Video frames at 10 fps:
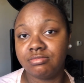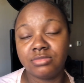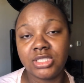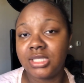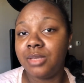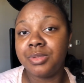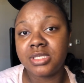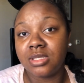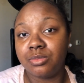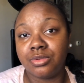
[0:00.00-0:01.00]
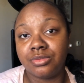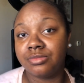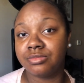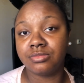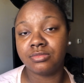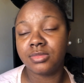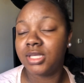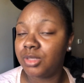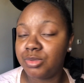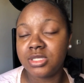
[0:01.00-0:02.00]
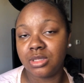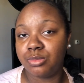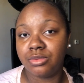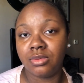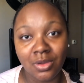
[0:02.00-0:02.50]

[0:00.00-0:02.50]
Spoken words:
Just keep it simple. Keep it simple.